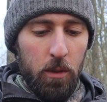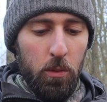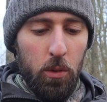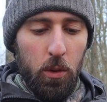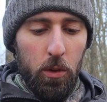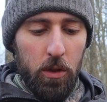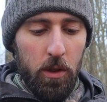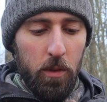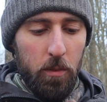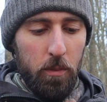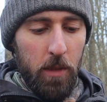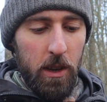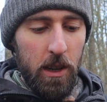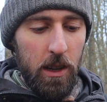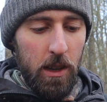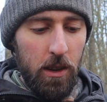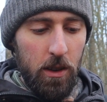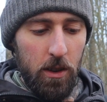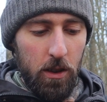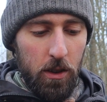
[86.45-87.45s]
Bought them
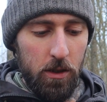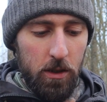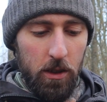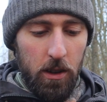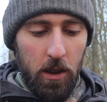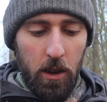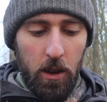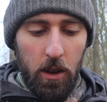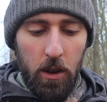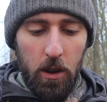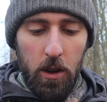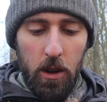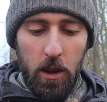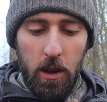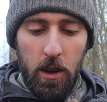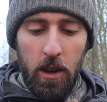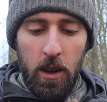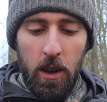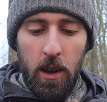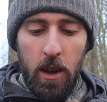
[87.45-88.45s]
many years ago
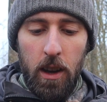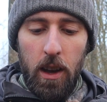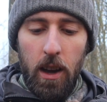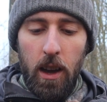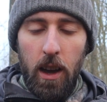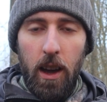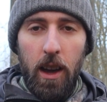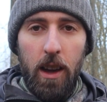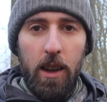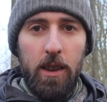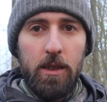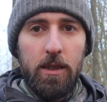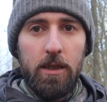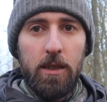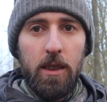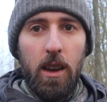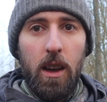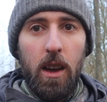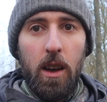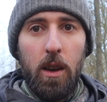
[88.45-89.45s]

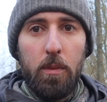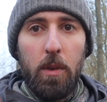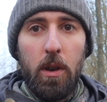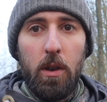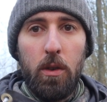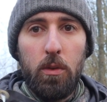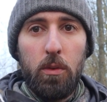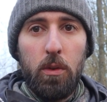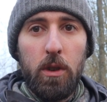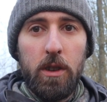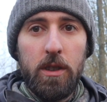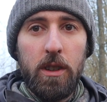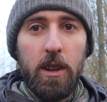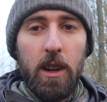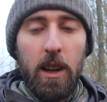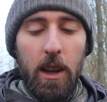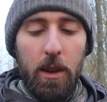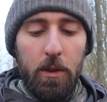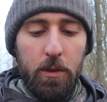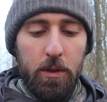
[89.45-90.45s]
as a pair of winter
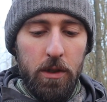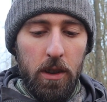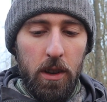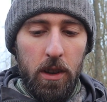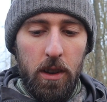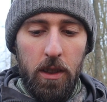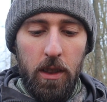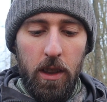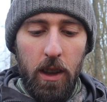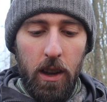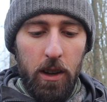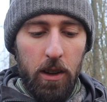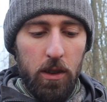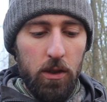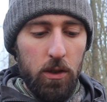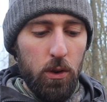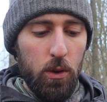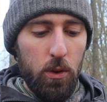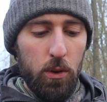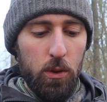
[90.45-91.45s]
gloves that I
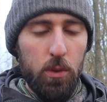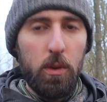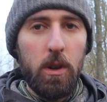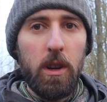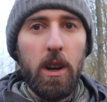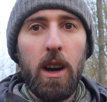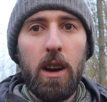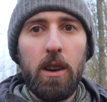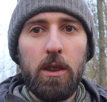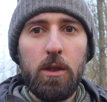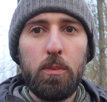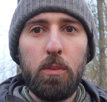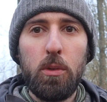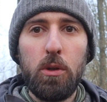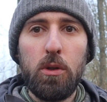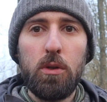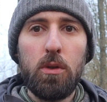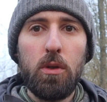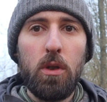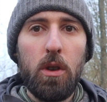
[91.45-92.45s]
could use when out
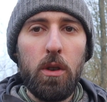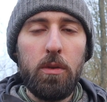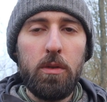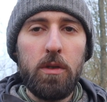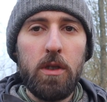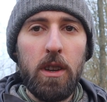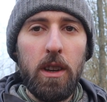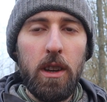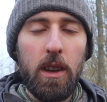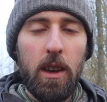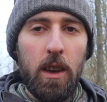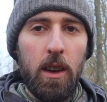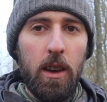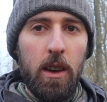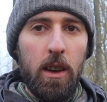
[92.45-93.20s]
bushcrafting